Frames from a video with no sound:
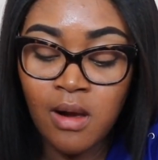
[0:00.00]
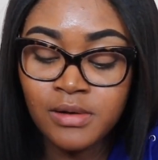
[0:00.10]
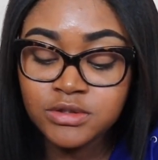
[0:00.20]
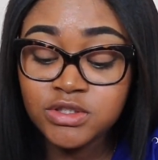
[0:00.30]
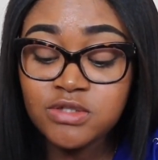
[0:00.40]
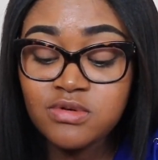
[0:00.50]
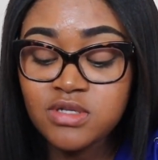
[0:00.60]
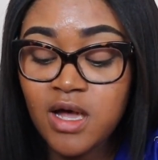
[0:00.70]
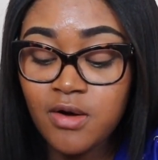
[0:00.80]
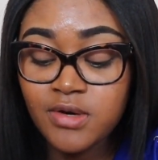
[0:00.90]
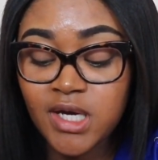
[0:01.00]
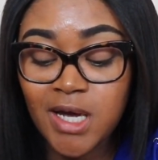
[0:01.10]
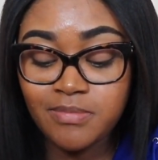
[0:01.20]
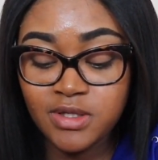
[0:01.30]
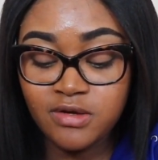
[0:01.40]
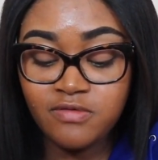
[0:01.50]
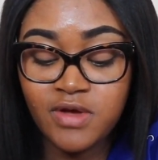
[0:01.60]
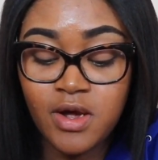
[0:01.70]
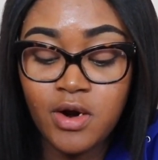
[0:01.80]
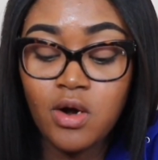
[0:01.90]
She was held captive
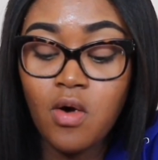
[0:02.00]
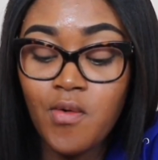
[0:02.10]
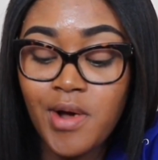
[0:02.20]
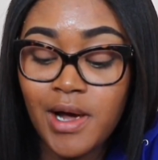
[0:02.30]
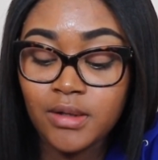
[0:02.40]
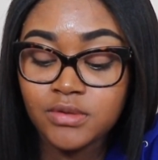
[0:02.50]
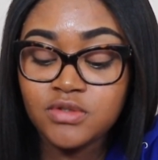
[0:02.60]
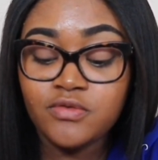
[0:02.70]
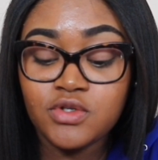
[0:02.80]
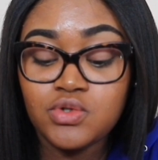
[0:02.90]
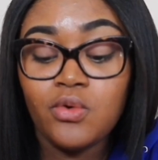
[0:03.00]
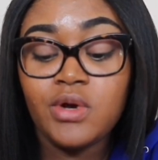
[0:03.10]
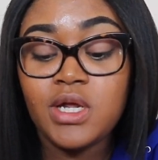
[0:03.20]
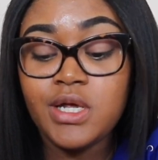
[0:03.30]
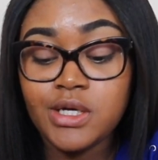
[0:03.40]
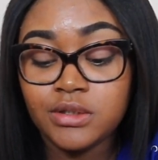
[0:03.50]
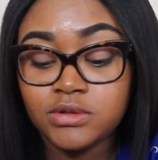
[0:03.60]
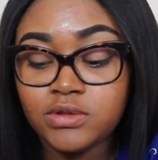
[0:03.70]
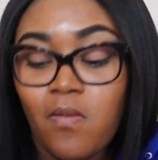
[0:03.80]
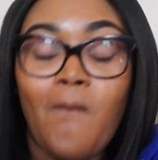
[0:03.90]
in her own house for 20
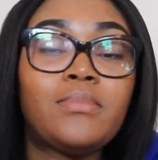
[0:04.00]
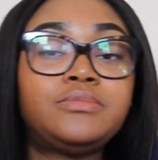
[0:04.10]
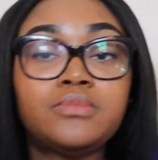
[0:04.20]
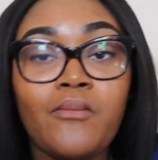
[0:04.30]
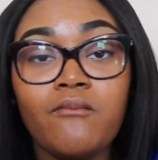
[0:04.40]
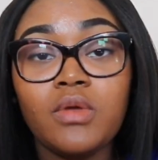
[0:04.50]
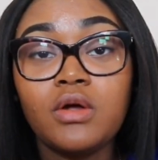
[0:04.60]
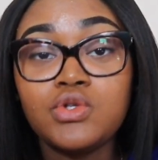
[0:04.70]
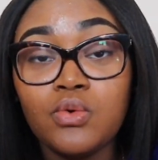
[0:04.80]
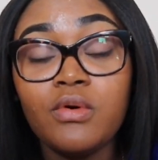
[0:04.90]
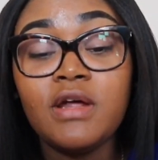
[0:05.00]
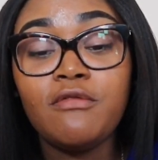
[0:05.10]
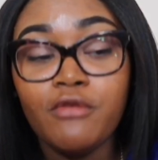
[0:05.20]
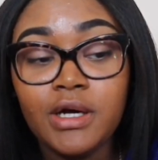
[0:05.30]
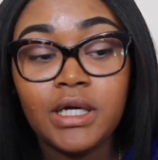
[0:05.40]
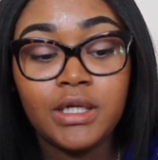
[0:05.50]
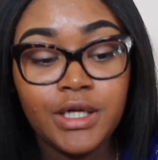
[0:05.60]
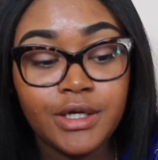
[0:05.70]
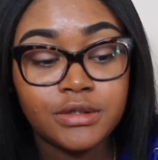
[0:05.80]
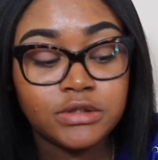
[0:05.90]
years. 20 freaking
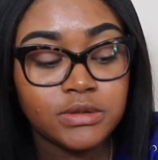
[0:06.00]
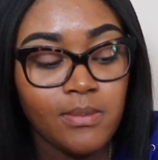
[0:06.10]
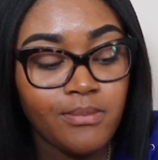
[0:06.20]
years.